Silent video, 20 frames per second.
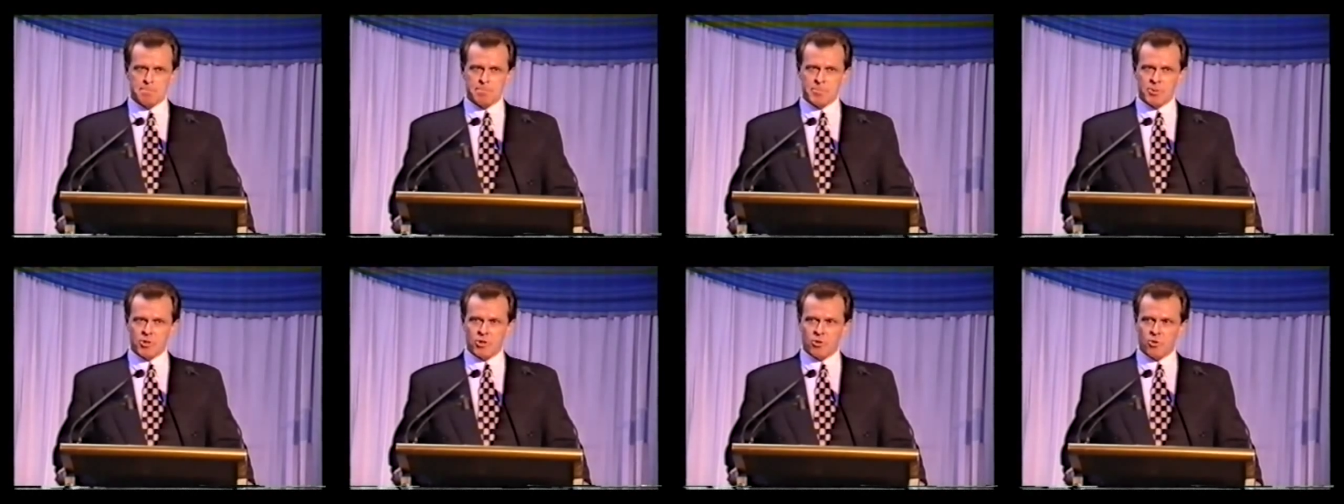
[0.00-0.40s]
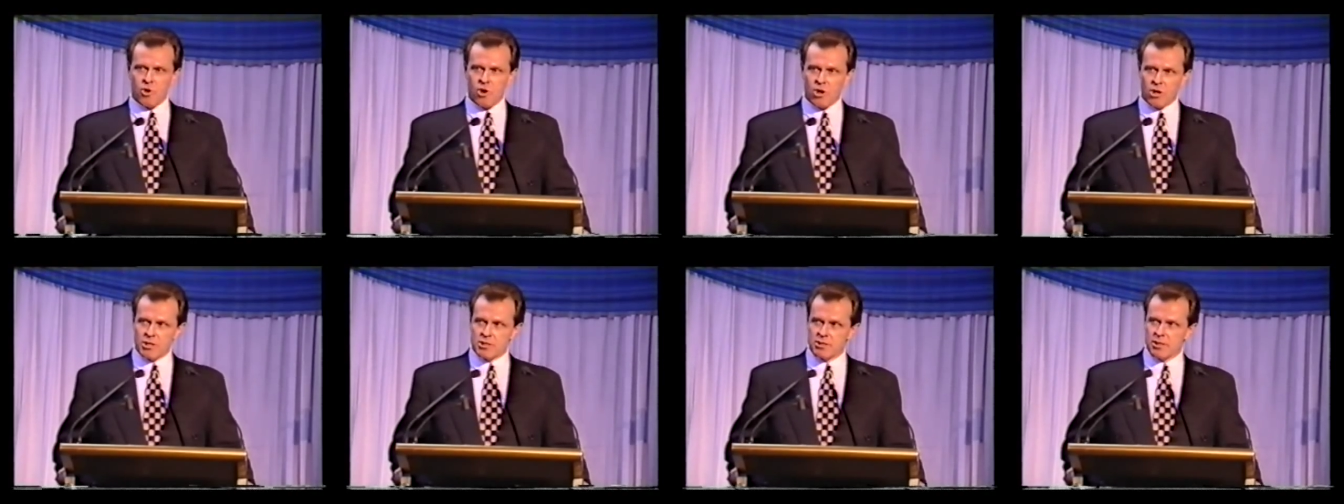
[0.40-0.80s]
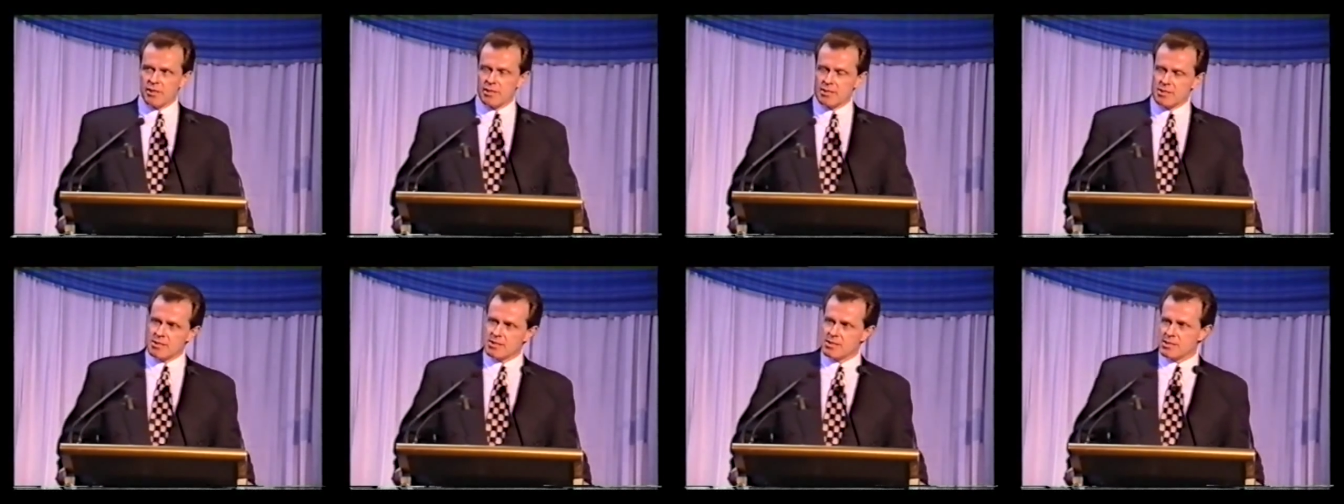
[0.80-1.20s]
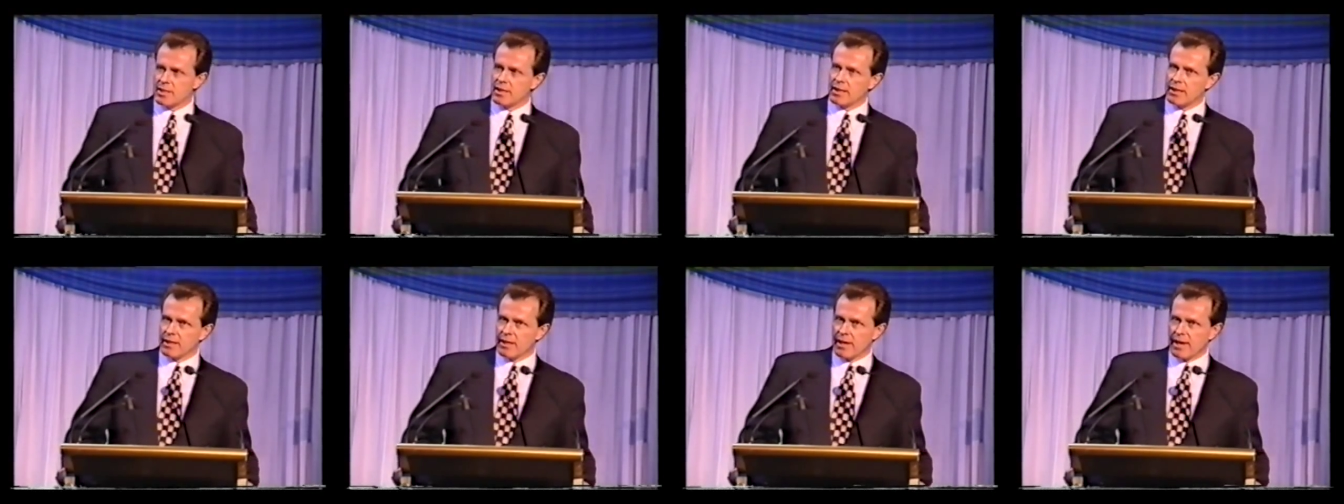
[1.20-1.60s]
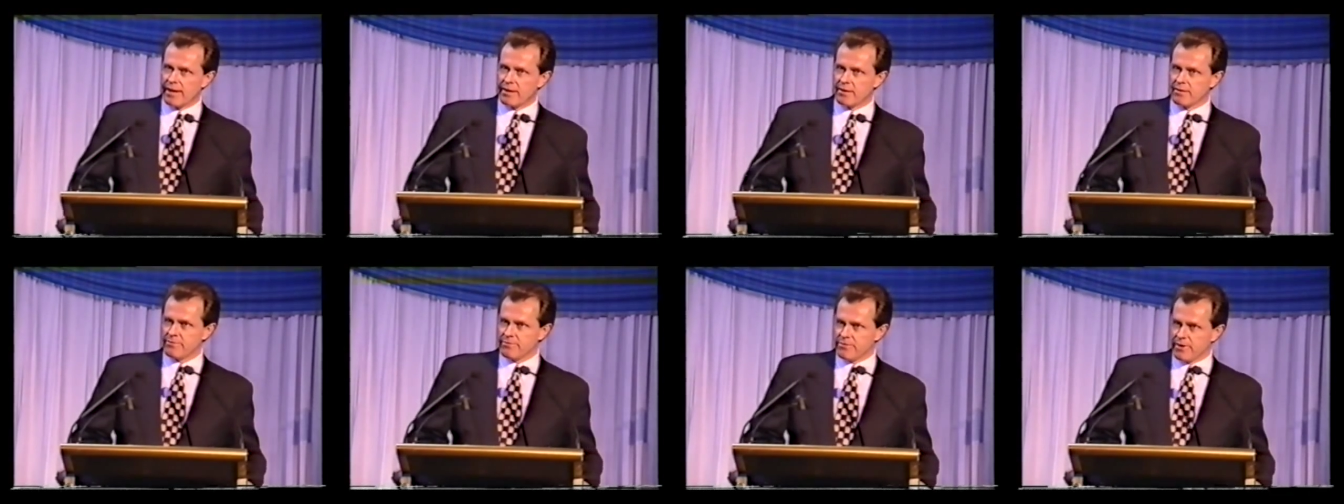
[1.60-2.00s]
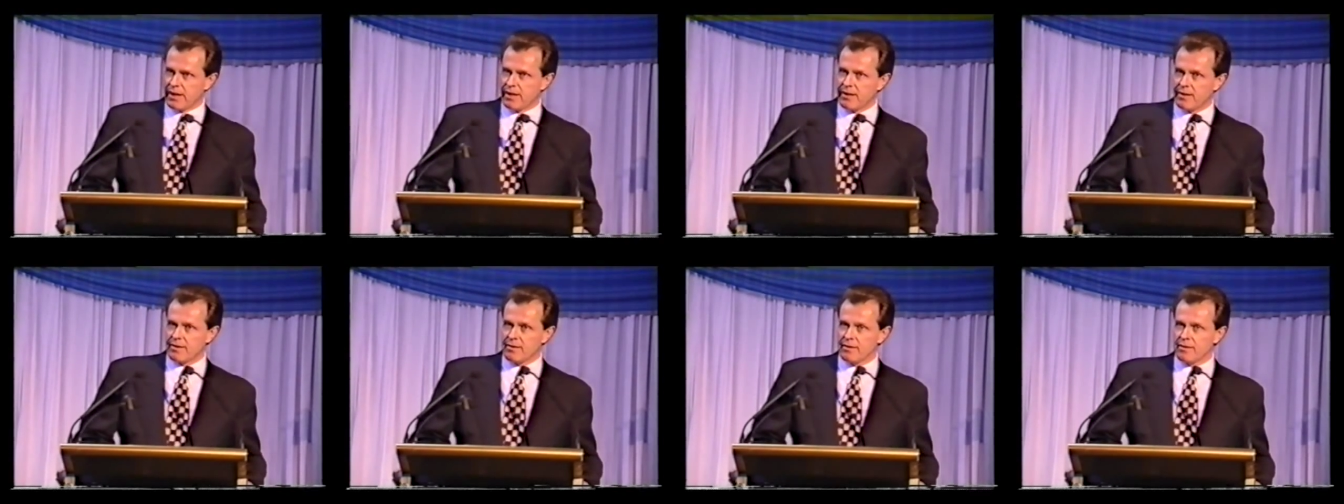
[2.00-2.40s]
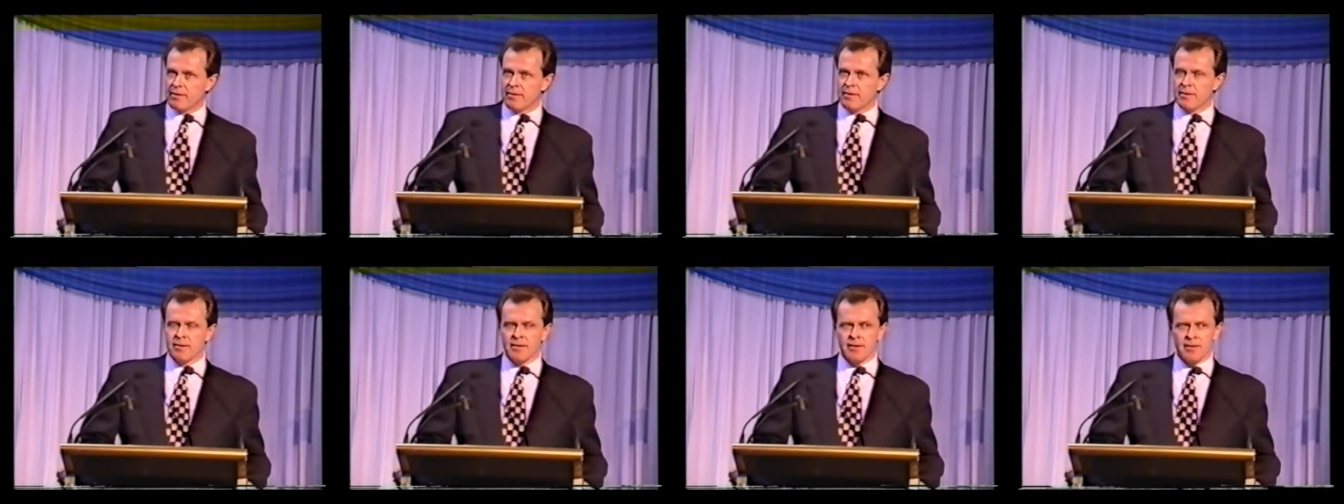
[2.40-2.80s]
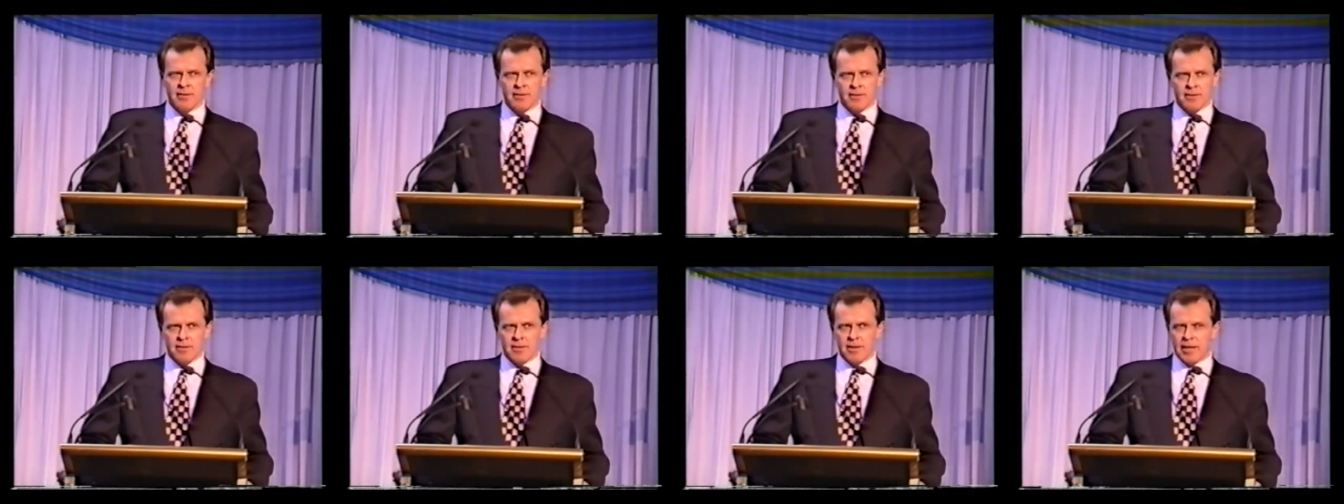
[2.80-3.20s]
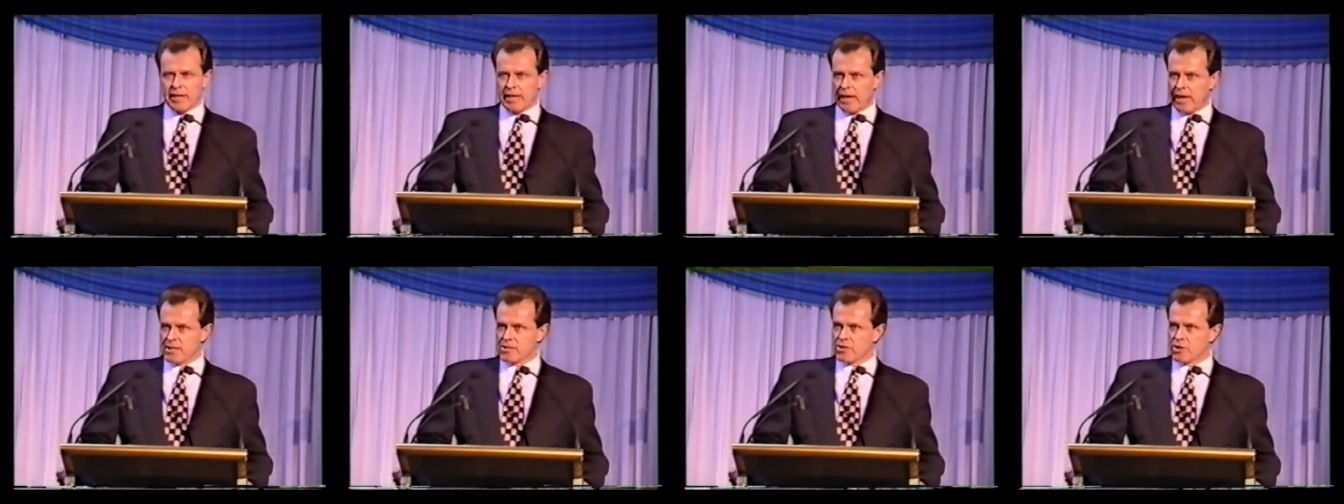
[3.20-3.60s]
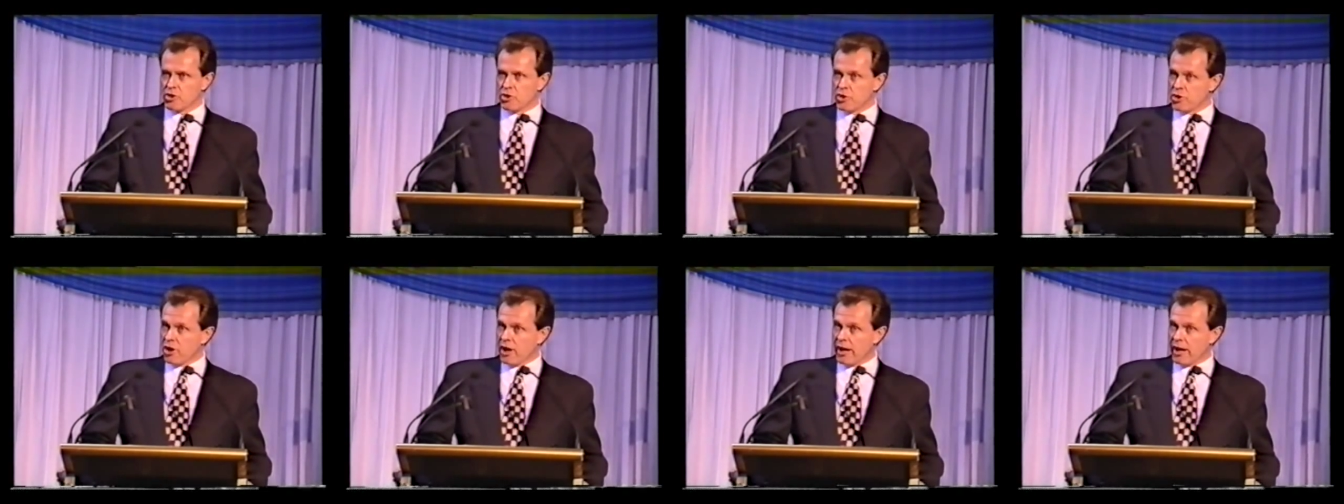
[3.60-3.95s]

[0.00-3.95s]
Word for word: but you honestly and sincerely can't defend against a good